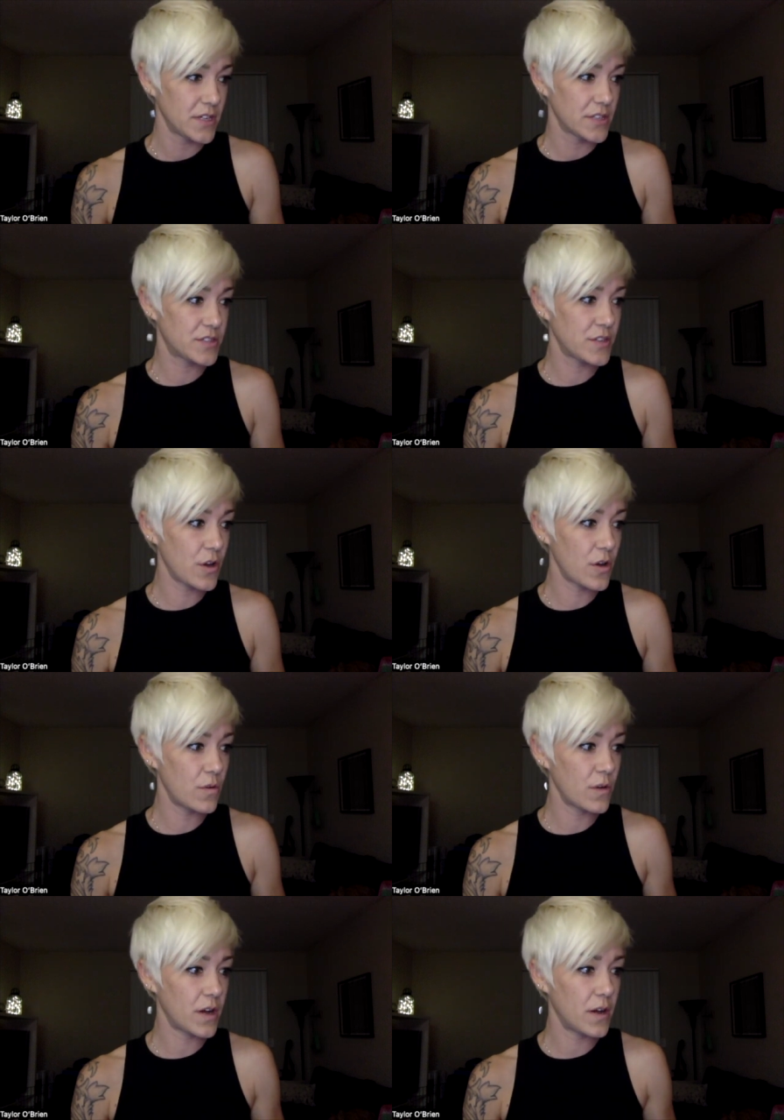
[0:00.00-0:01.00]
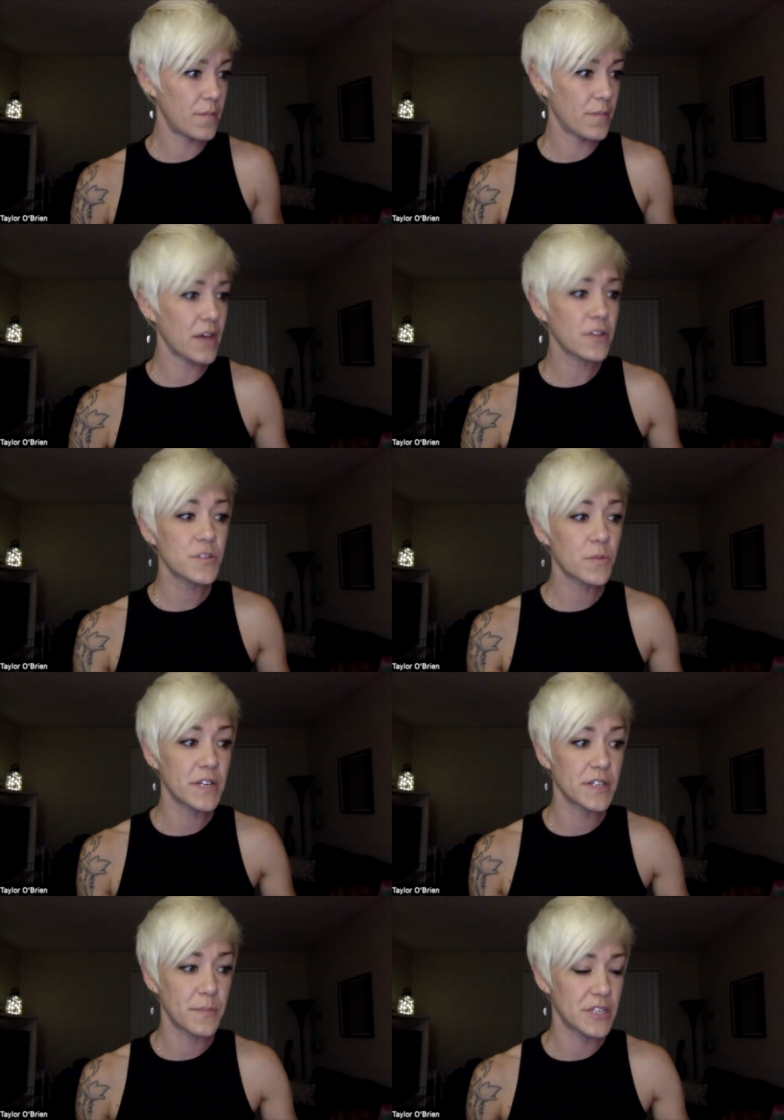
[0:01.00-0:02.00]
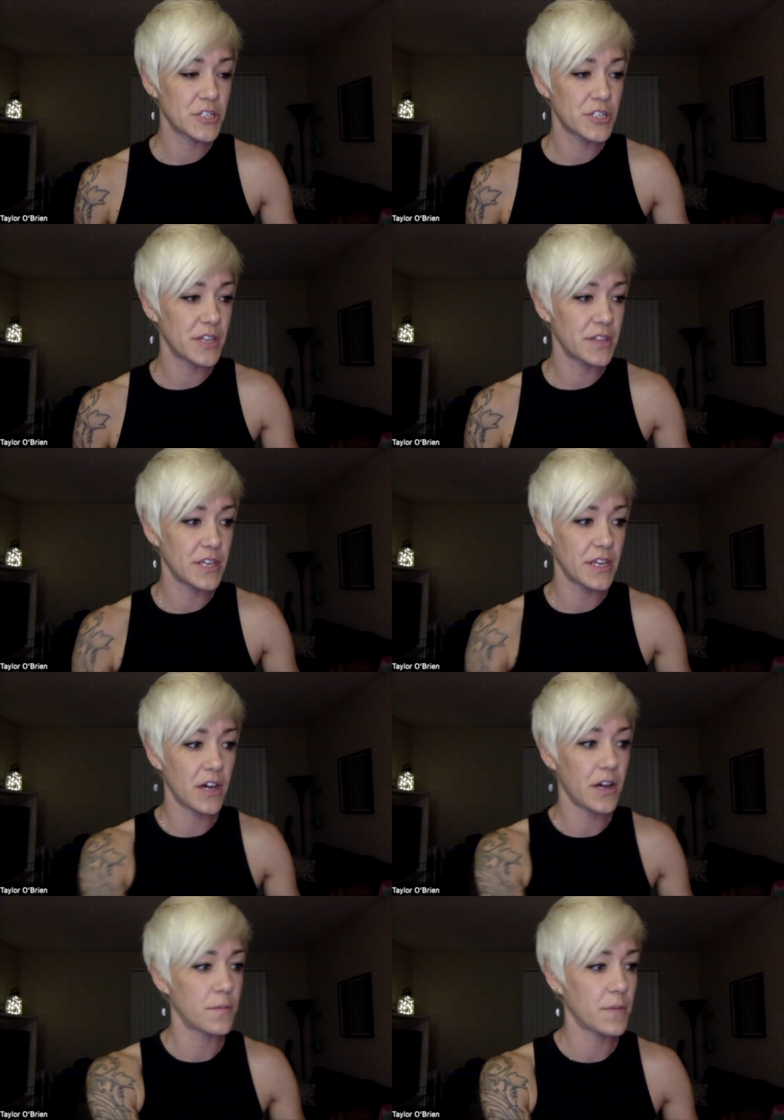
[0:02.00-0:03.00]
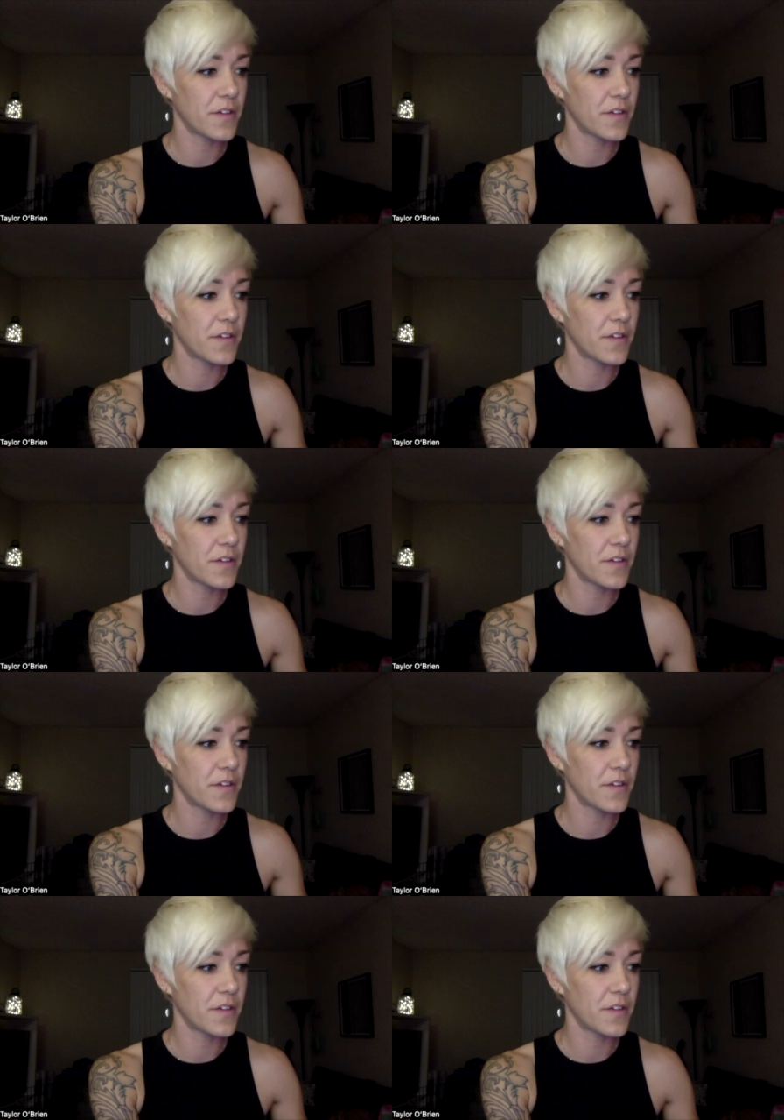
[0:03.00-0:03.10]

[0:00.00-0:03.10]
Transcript: So mm-hmm. um, I also wanted to mention the um,